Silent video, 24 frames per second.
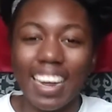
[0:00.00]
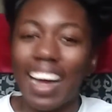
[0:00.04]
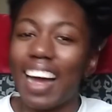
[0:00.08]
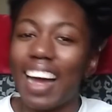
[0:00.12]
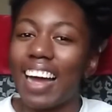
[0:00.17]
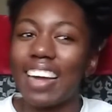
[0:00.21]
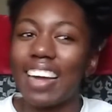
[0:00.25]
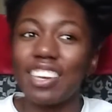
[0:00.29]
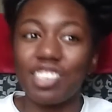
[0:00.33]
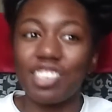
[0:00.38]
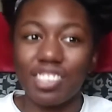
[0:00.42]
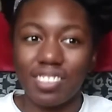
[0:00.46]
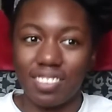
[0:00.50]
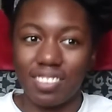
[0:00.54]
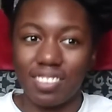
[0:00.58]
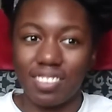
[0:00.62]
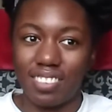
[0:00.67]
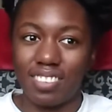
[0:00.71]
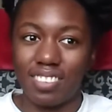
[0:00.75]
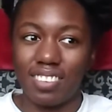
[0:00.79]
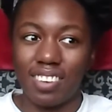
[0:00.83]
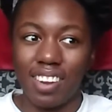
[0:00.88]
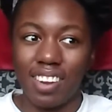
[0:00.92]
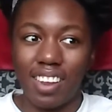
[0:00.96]
I
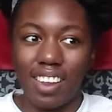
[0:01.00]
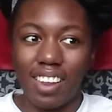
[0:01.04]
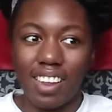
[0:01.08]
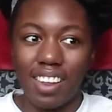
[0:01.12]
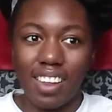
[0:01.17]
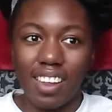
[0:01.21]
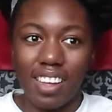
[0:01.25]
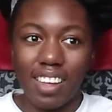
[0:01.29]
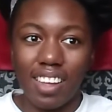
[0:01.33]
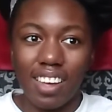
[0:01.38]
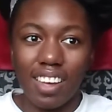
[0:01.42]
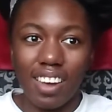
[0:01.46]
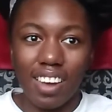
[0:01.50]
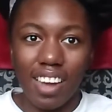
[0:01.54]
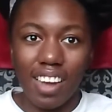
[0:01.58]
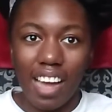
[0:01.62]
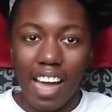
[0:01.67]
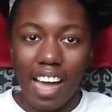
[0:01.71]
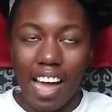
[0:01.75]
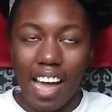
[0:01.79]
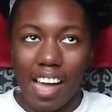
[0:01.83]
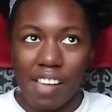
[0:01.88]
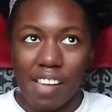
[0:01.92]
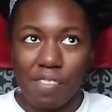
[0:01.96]
just
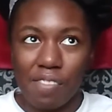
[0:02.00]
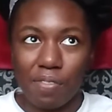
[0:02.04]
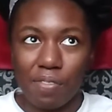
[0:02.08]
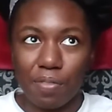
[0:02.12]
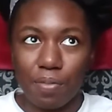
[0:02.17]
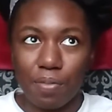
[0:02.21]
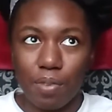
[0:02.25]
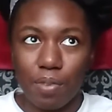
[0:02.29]
have